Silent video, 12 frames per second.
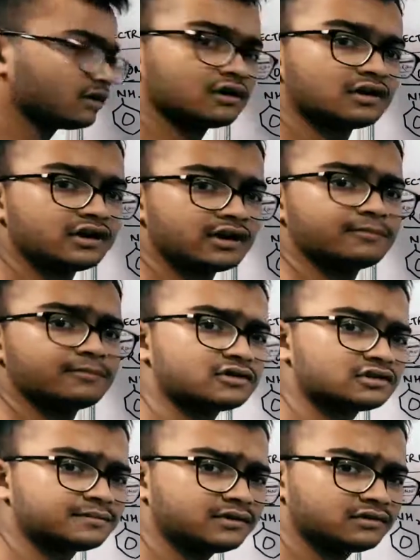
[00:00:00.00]
Clear up to
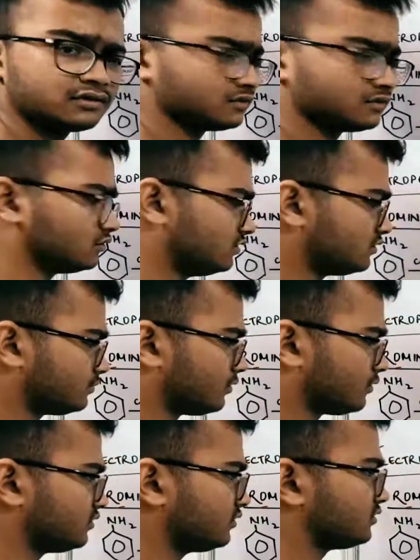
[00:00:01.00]
this much? So, this
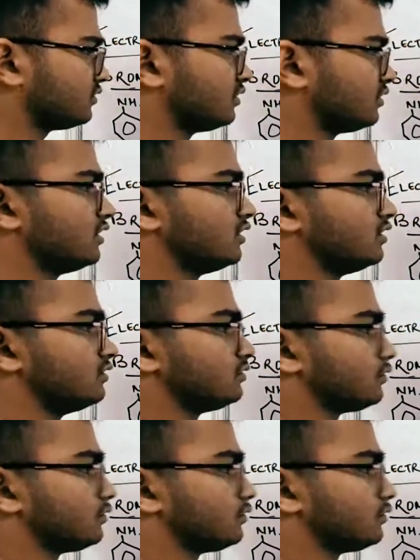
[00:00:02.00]
process is